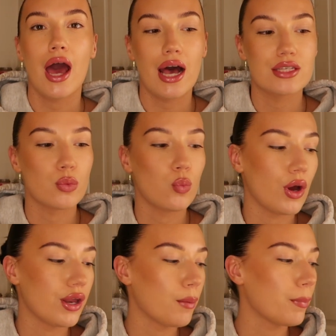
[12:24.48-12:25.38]
as and
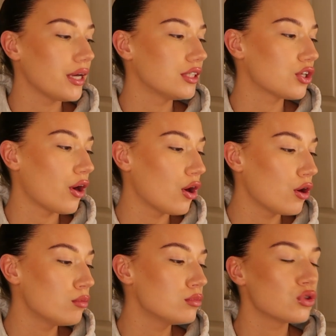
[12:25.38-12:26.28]
when, but in
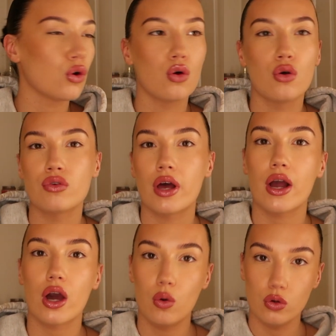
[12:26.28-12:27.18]
terms of
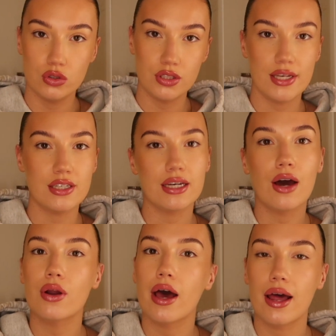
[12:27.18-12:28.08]
like sitting
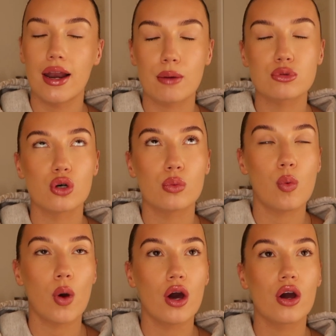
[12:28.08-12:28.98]
down at a laptop
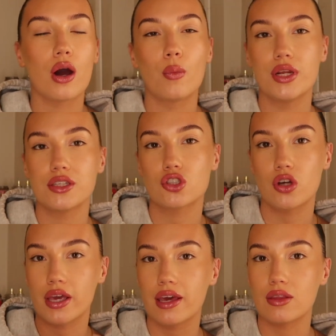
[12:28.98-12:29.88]
work, I wanted to
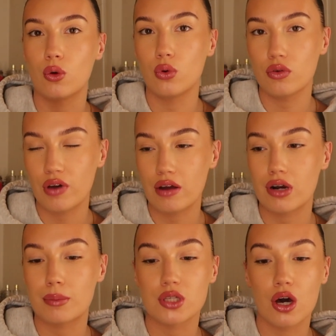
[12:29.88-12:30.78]
try and get all of that
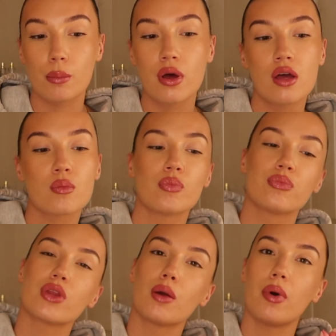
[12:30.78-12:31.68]
wrapped up
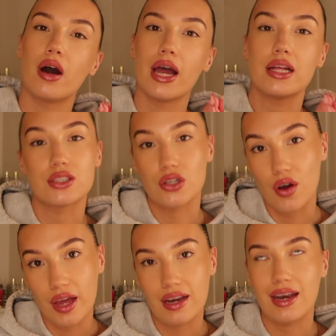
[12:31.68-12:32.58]
by
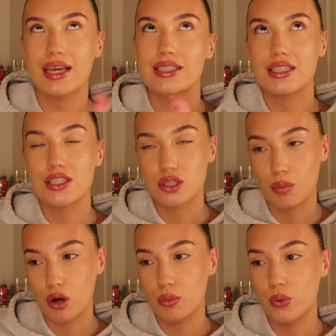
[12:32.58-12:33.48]
tonight, latest
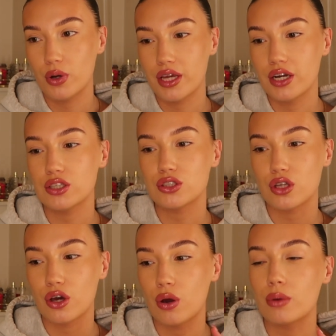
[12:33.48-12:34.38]
tomorrow morning.
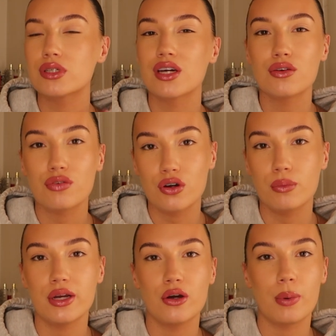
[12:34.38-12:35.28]
So I was going to
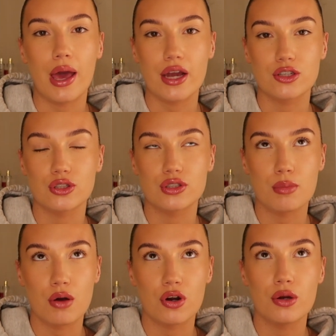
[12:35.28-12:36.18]
film a little bit extra
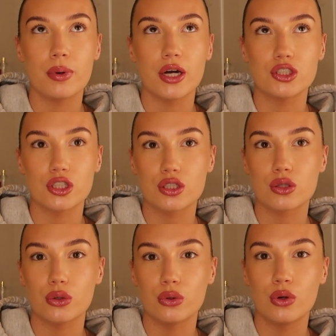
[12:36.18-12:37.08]
tomorrow, but I just
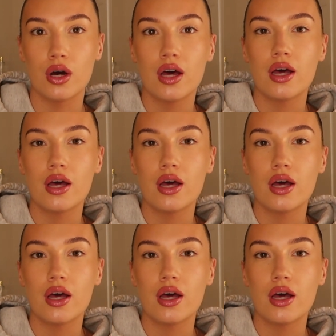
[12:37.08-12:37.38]
thought